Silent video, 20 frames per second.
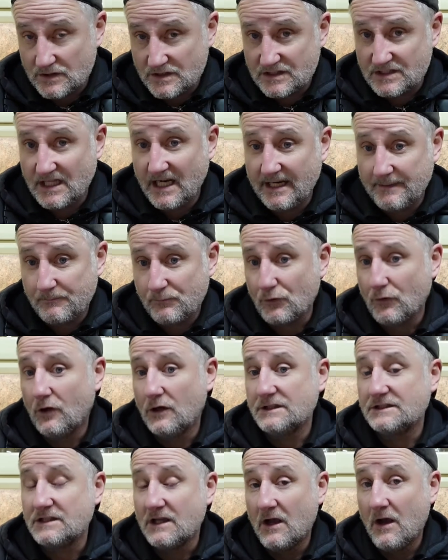same
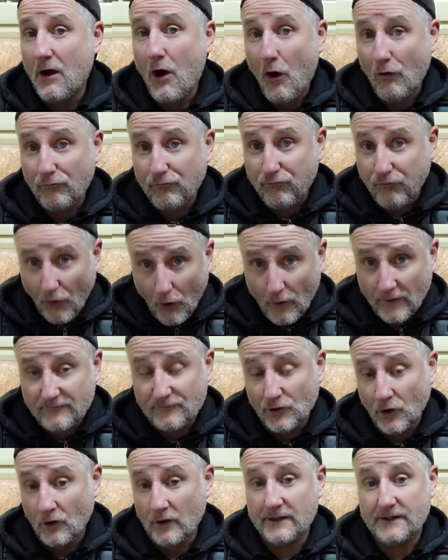price,
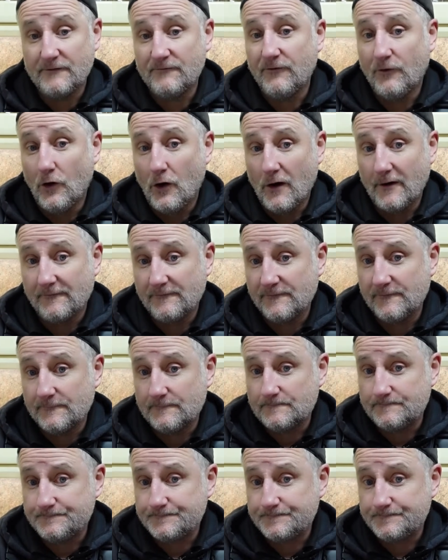£5.95.